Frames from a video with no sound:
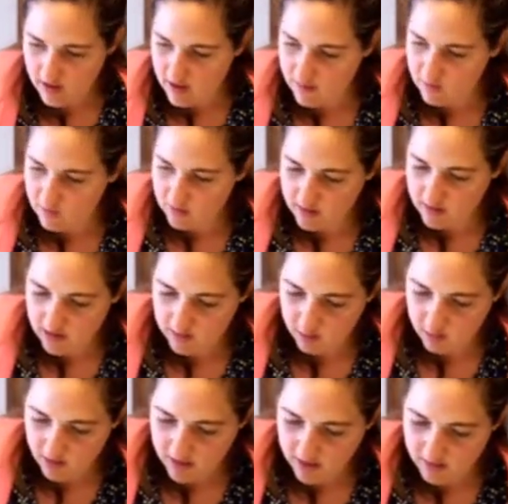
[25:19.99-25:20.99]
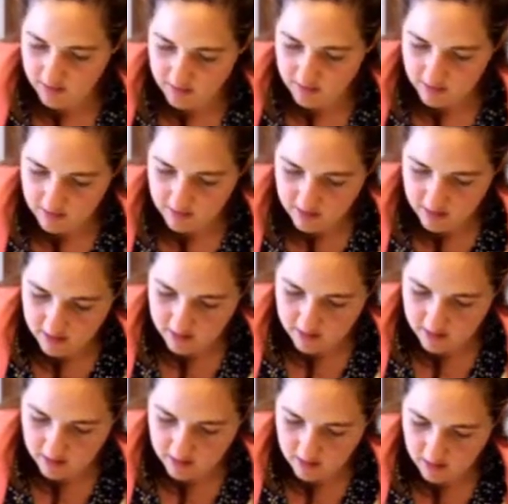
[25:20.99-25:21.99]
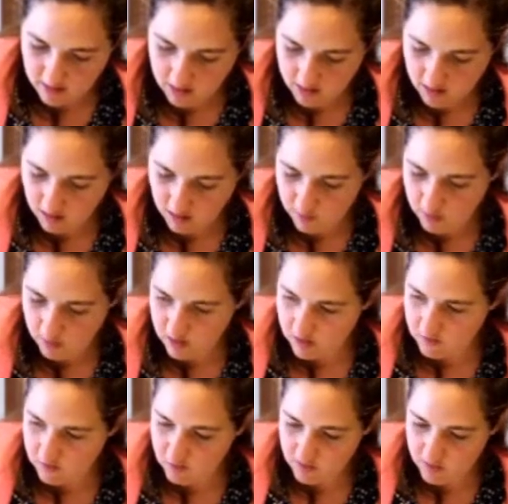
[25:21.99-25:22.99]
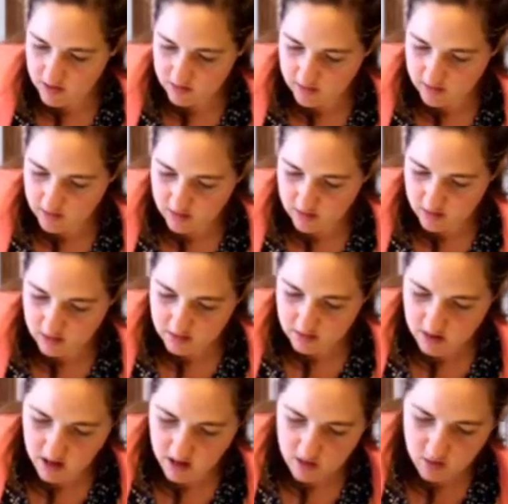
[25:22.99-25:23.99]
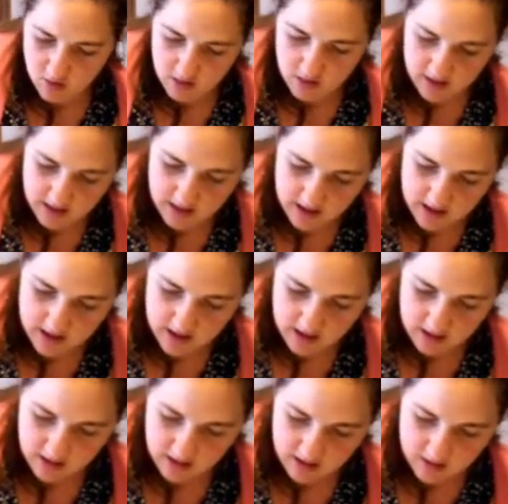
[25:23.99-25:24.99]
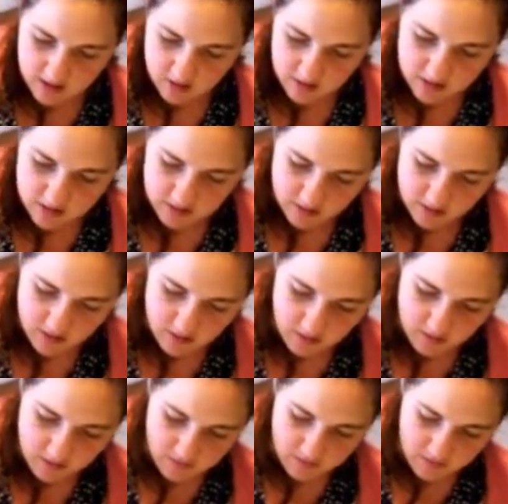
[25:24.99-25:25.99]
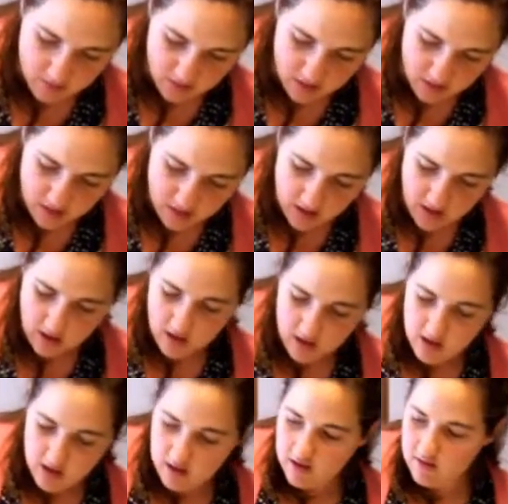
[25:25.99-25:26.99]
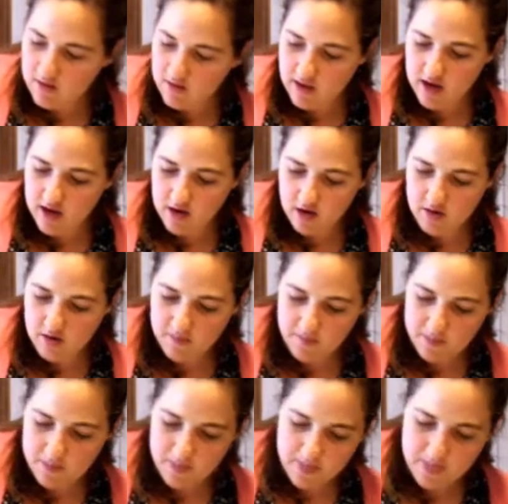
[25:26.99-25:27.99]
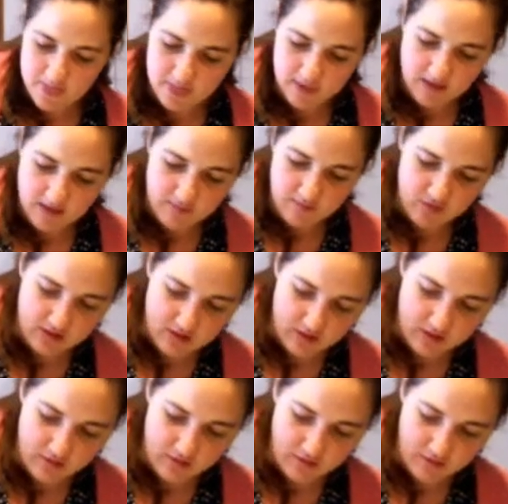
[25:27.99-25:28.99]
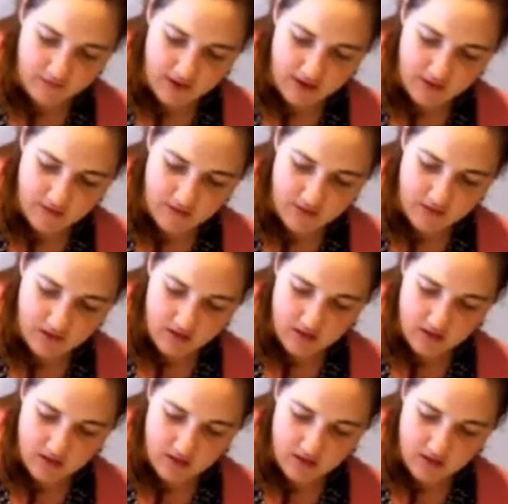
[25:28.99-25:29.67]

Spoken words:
I'm just gonna press like a couple of them into here. Not a whole lot. I don't want it to go overboard, because later, I'm just gonna do 5.